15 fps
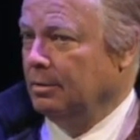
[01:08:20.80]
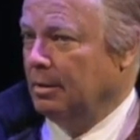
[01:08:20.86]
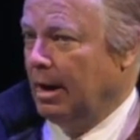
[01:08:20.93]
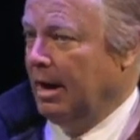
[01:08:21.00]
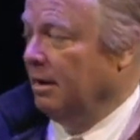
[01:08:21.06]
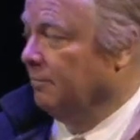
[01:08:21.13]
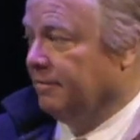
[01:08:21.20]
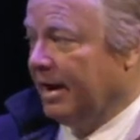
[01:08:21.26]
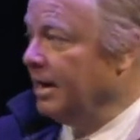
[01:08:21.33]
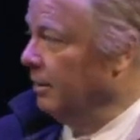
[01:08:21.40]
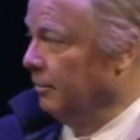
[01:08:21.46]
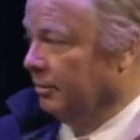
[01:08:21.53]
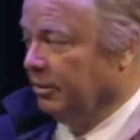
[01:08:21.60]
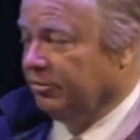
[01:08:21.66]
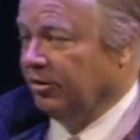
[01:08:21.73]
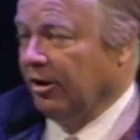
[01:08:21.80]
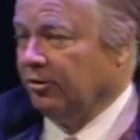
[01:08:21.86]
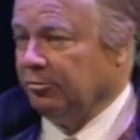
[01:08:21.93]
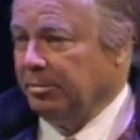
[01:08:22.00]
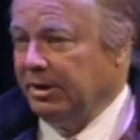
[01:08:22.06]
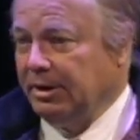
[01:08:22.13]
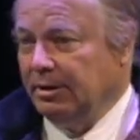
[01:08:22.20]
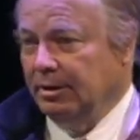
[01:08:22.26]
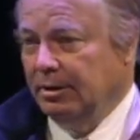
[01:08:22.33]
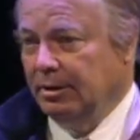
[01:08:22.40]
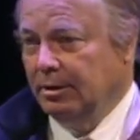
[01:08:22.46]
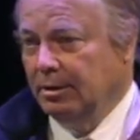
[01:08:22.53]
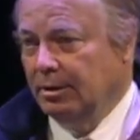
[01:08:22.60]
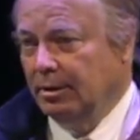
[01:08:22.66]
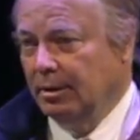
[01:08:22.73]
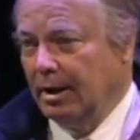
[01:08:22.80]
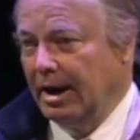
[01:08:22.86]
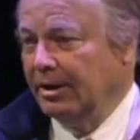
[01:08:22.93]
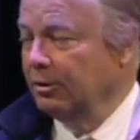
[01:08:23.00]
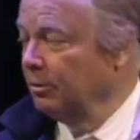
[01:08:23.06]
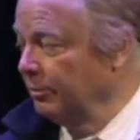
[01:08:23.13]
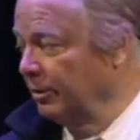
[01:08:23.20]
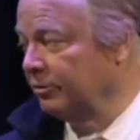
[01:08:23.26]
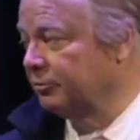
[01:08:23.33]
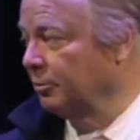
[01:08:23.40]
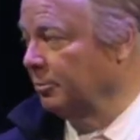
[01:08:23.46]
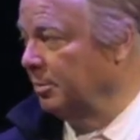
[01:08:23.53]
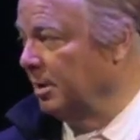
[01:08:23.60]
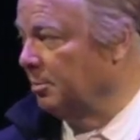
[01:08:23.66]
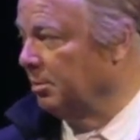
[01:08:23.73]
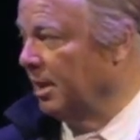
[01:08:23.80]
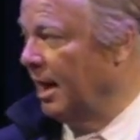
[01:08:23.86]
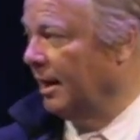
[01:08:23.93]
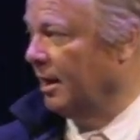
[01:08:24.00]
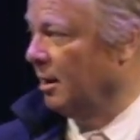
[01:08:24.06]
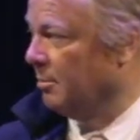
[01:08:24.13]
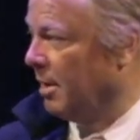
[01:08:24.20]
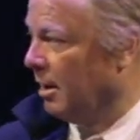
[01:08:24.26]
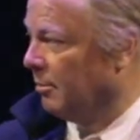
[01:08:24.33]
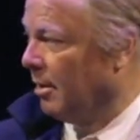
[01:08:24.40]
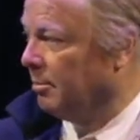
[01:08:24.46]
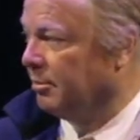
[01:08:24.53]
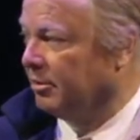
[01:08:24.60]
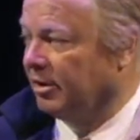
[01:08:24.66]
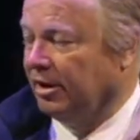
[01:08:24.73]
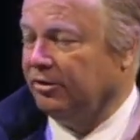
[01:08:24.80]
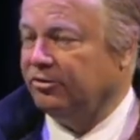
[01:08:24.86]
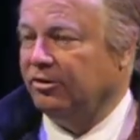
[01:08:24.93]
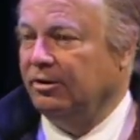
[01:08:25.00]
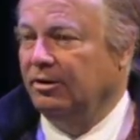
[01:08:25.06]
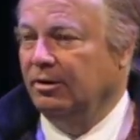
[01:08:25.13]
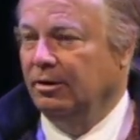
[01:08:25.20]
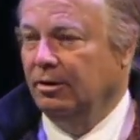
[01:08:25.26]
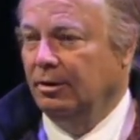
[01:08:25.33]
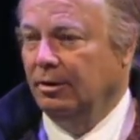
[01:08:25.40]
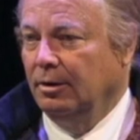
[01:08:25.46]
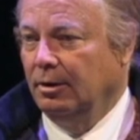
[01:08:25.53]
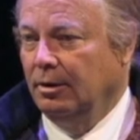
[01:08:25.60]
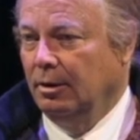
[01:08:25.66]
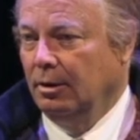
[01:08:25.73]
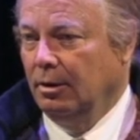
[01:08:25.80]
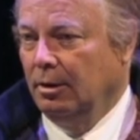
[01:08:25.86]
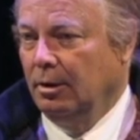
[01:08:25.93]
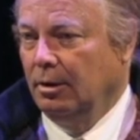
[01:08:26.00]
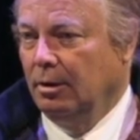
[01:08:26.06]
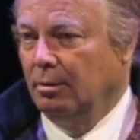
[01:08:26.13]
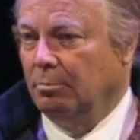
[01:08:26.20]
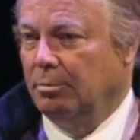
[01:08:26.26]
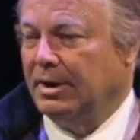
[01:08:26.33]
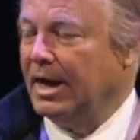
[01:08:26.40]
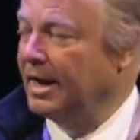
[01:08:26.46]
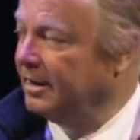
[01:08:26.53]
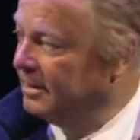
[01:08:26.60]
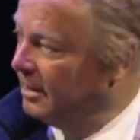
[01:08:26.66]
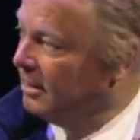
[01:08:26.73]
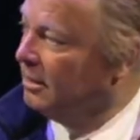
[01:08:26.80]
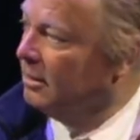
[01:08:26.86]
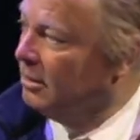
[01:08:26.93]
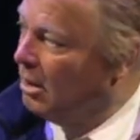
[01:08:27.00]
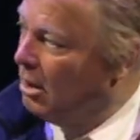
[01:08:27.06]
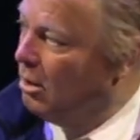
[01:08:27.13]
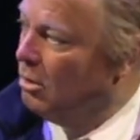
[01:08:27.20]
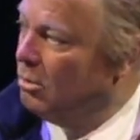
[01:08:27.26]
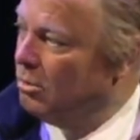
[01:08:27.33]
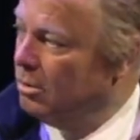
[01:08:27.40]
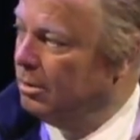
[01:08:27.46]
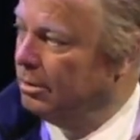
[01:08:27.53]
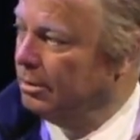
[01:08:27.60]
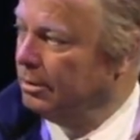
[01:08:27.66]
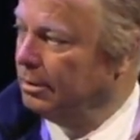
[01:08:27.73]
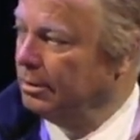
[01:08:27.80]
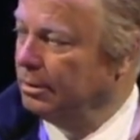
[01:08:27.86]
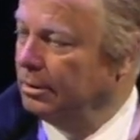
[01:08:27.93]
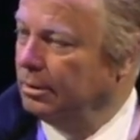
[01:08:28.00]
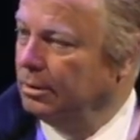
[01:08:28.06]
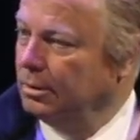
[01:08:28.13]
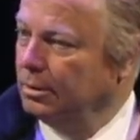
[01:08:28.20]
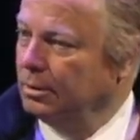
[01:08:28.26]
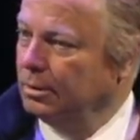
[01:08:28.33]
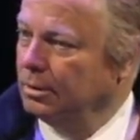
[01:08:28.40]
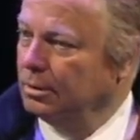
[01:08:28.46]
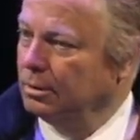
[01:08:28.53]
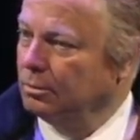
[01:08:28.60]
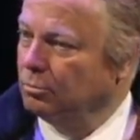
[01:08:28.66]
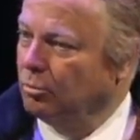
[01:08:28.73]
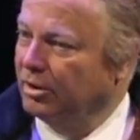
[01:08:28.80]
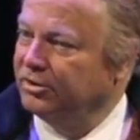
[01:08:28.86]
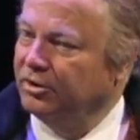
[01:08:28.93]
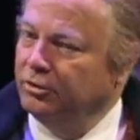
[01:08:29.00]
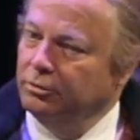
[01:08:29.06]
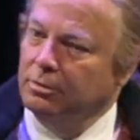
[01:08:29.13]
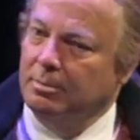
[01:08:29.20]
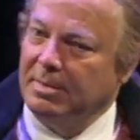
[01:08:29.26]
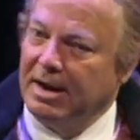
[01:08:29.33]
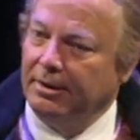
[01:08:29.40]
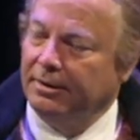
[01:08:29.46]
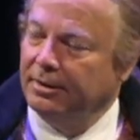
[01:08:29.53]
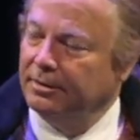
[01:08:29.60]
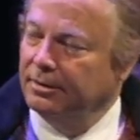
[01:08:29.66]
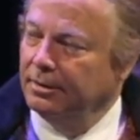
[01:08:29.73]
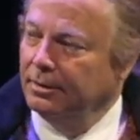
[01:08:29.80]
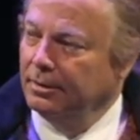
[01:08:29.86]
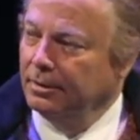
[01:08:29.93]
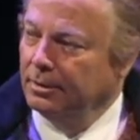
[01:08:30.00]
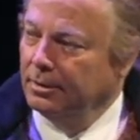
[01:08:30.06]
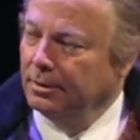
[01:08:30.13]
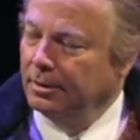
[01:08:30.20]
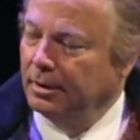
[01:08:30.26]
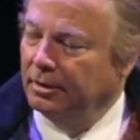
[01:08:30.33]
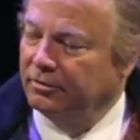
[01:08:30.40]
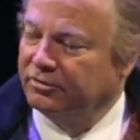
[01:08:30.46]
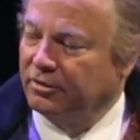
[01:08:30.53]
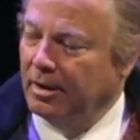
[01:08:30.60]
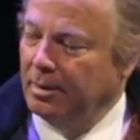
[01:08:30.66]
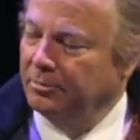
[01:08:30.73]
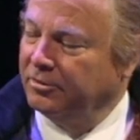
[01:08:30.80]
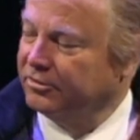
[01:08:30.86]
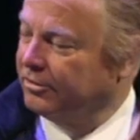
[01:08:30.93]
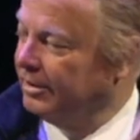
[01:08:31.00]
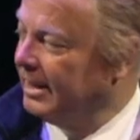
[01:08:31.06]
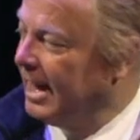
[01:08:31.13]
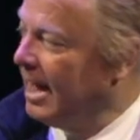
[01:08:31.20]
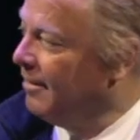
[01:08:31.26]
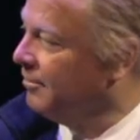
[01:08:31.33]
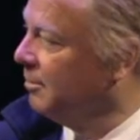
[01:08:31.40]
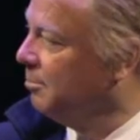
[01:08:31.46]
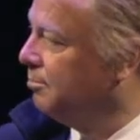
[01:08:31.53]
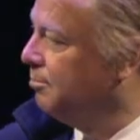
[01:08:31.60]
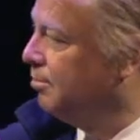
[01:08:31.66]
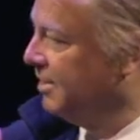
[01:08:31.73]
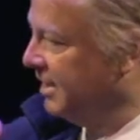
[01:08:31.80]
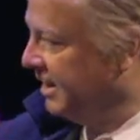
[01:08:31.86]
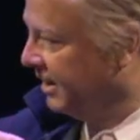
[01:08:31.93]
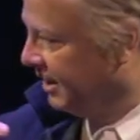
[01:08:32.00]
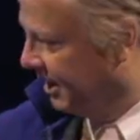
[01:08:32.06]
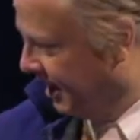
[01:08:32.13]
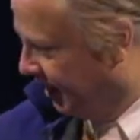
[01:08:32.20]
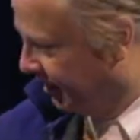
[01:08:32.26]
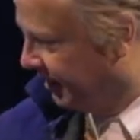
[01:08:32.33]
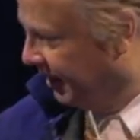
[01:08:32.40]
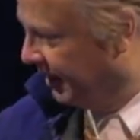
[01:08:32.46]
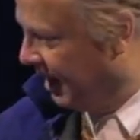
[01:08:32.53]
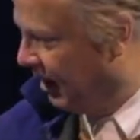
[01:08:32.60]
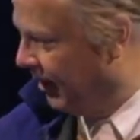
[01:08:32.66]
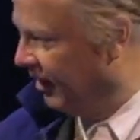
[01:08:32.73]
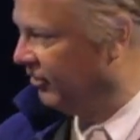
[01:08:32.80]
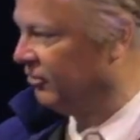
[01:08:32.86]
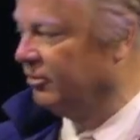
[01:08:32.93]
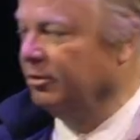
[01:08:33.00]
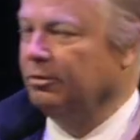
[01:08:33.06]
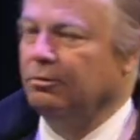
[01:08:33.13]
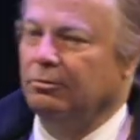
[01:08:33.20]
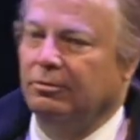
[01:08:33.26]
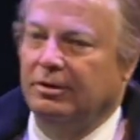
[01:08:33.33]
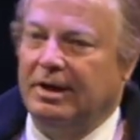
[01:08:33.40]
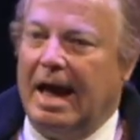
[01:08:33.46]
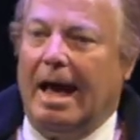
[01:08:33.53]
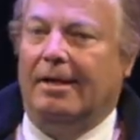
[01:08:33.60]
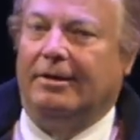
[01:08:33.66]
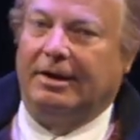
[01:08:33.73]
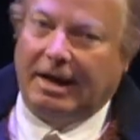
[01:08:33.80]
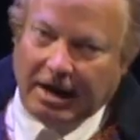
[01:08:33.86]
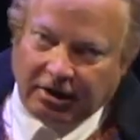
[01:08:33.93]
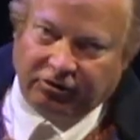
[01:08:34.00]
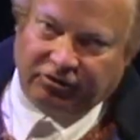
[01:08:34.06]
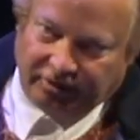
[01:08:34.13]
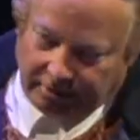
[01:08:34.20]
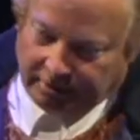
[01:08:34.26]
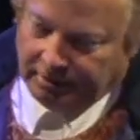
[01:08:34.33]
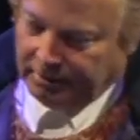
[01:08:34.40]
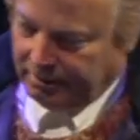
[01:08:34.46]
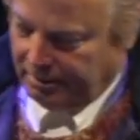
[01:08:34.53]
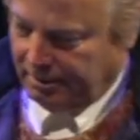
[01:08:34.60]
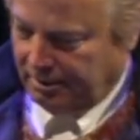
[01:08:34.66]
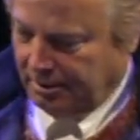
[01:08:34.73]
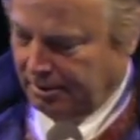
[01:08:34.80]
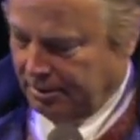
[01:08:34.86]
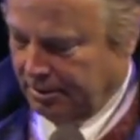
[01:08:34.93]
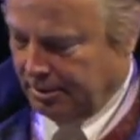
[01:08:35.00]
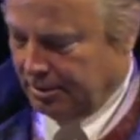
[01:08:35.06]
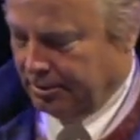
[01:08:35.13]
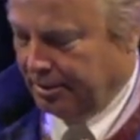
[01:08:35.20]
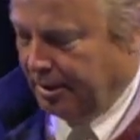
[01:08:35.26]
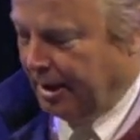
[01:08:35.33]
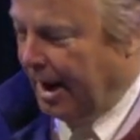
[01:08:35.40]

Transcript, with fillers: I invite you to judge me. I knew this would be a blot on my reputation, but I didn't know what to do about it. And so I'm just going to have to plead guilty. Now, as to the allegation that